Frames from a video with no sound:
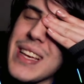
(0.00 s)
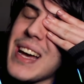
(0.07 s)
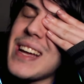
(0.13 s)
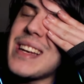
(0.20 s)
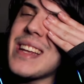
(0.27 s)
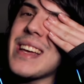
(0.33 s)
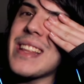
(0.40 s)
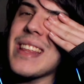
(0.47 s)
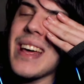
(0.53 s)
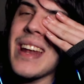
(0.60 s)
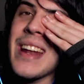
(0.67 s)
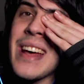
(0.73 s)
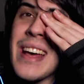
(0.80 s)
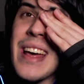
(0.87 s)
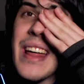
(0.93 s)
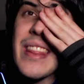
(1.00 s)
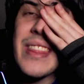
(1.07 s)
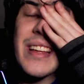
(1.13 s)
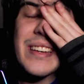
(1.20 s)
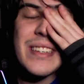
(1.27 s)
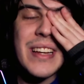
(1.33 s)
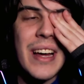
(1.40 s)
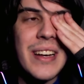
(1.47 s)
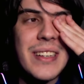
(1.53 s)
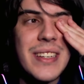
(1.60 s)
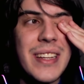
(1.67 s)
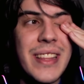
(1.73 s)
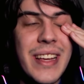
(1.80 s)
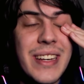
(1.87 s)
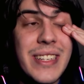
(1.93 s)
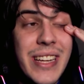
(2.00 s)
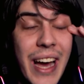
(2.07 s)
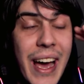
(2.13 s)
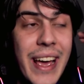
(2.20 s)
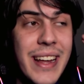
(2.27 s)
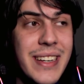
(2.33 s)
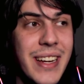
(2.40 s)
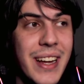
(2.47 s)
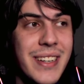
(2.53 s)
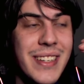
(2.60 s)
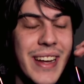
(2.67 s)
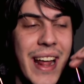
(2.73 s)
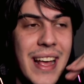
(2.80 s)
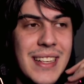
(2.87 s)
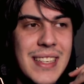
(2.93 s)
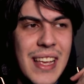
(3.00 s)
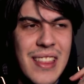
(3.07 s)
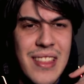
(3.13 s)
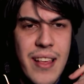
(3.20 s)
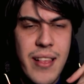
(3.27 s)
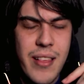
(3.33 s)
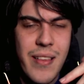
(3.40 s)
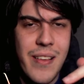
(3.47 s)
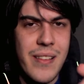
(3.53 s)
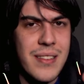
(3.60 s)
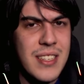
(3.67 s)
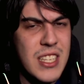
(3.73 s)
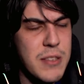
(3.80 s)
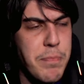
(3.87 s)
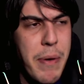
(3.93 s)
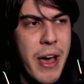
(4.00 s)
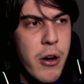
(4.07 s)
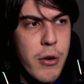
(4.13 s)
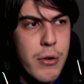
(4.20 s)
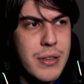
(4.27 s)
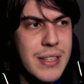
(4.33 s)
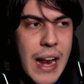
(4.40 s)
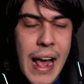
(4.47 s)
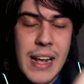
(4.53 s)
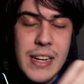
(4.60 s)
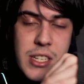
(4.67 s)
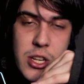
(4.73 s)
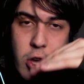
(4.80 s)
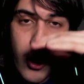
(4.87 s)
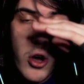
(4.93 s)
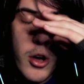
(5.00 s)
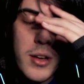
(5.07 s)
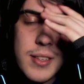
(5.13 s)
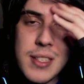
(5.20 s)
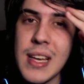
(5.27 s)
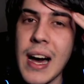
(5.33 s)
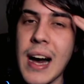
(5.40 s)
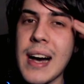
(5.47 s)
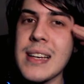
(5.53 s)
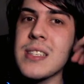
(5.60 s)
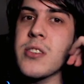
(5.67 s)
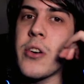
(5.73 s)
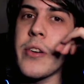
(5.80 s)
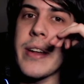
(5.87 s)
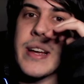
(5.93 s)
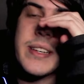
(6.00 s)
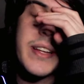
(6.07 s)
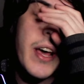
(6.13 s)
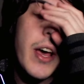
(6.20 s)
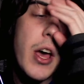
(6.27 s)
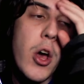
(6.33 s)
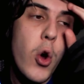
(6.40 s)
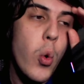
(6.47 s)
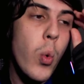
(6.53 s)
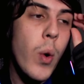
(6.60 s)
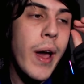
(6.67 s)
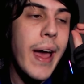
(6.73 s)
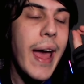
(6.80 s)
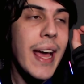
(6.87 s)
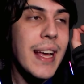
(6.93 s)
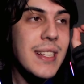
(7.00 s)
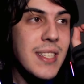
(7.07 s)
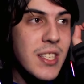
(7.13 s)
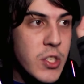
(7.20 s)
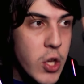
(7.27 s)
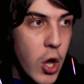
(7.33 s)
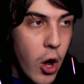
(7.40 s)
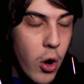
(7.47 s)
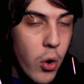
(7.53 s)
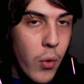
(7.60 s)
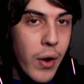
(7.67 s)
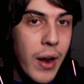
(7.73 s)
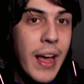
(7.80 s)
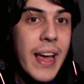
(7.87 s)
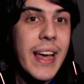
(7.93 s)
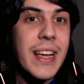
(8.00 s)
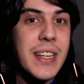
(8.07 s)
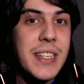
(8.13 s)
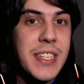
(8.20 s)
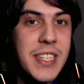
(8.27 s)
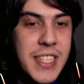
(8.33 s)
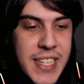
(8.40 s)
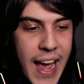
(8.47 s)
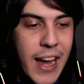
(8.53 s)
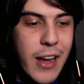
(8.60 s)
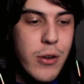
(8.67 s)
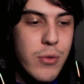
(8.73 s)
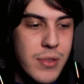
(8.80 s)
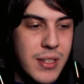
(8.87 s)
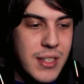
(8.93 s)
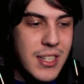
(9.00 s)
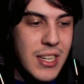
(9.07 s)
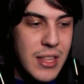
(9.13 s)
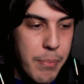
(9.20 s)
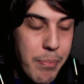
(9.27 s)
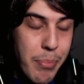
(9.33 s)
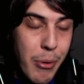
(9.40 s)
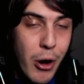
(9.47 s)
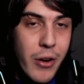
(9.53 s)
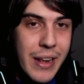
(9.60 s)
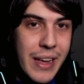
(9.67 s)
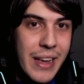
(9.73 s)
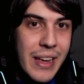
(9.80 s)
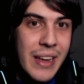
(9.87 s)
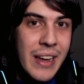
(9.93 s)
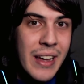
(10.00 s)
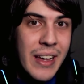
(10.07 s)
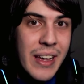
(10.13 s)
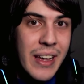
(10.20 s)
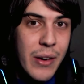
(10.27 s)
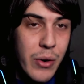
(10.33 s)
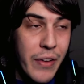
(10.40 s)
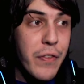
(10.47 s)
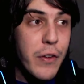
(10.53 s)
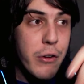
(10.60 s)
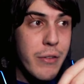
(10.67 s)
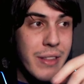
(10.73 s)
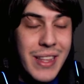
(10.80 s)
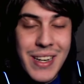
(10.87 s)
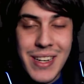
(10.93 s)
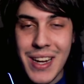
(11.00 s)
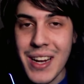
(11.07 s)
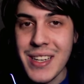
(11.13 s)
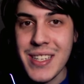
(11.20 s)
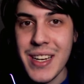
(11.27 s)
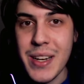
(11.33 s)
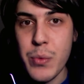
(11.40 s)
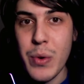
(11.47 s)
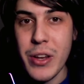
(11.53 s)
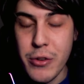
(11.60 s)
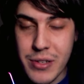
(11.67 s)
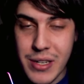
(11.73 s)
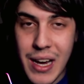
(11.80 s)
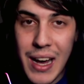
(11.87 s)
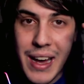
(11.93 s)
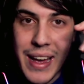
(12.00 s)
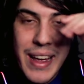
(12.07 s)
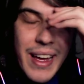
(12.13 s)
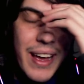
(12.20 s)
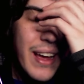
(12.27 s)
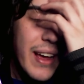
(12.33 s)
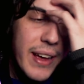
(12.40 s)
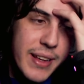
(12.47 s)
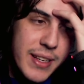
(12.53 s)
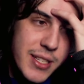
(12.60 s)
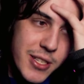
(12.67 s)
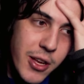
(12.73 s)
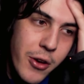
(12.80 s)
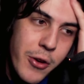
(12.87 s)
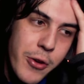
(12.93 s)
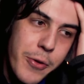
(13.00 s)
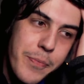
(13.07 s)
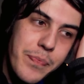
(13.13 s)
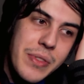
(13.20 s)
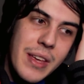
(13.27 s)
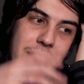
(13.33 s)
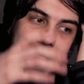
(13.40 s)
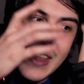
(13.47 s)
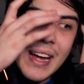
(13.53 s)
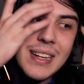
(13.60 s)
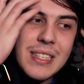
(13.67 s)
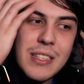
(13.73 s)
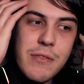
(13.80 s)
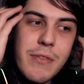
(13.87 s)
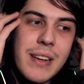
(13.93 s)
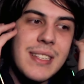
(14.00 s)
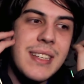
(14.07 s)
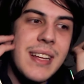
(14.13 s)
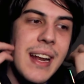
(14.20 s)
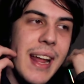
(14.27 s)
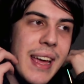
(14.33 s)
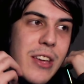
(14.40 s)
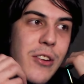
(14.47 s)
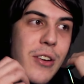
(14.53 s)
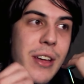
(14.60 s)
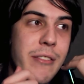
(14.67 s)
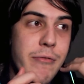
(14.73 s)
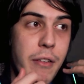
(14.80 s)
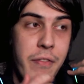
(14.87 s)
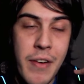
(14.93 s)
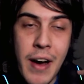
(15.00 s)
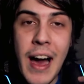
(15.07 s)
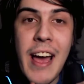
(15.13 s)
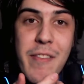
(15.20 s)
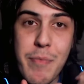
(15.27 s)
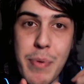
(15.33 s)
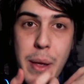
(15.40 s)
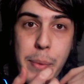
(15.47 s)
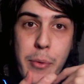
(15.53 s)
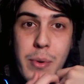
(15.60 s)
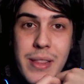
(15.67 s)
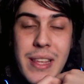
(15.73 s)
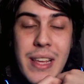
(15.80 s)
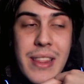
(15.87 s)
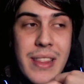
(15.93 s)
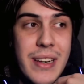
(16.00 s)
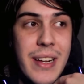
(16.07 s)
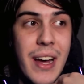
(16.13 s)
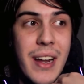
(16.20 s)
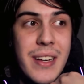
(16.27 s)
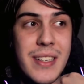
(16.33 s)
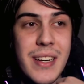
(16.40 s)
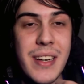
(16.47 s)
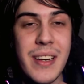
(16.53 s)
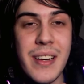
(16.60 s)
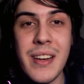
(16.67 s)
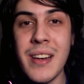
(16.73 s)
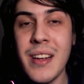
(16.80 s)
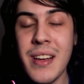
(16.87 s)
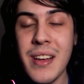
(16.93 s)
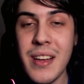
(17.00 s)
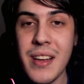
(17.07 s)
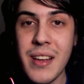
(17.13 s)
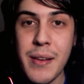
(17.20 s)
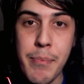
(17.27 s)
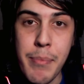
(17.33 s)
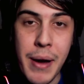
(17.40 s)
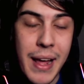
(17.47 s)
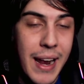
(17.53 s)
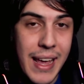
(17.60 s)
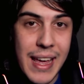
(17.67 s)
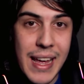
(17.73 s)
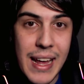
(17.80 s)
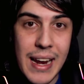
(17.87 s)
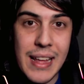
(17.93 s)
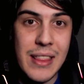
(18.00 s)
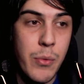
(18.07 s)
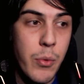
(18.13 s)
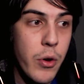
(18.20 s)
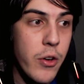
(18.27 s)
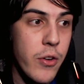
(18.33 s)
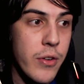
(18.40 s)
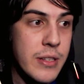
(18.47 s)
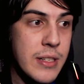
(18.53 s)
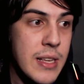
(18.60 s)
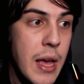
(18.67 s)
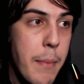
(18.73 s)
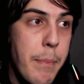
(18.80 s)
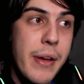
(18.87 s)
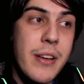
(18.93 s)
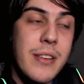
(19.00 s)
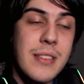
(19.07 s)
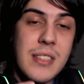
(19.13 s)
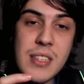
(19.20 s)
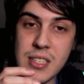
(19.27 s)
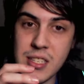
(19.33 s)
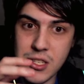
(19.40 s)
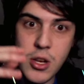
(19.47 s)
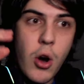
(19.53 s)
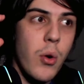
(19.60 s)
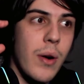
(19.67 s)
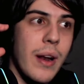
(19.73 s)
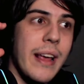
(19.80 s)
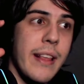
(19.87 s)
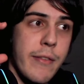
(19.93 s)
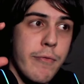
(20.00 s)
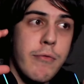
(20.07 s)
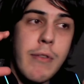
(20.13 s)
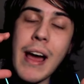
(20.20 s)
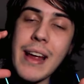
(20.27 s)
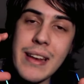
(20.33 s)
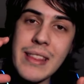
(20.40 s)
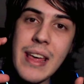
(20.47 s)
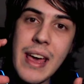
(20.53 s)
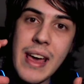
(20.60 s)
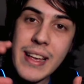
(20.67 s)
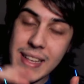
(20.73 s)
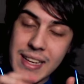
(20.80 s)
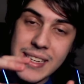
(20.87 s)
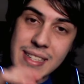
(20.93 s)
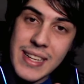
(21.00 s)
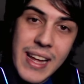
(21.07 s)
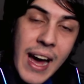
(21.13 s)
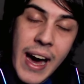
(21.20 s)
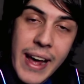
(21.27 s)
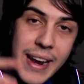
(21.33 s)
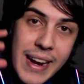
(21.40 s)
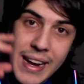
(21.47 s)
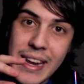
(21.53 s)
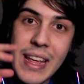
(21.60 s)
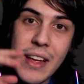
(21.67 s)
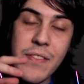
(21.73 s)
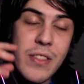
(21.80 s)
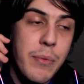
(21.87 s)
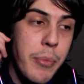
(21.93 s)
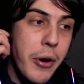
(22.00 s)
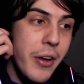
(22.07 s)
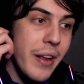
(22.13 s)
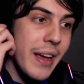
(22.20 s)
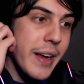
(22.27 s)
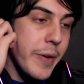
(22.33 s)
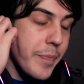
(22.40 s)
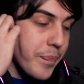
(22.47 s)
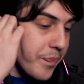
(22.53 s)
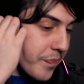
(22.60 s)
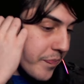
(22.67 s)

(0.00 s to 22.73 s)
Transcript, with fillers: the idea that the dungeon, the entire dungeon, has like this spell slash curse cast on it where a soul is shackled to the body if you're in the dungeon when you die. So that's the reason, like, you can revive people within the dungeon by, like, healing the wounds, because the soul is right there. It can't leave the body.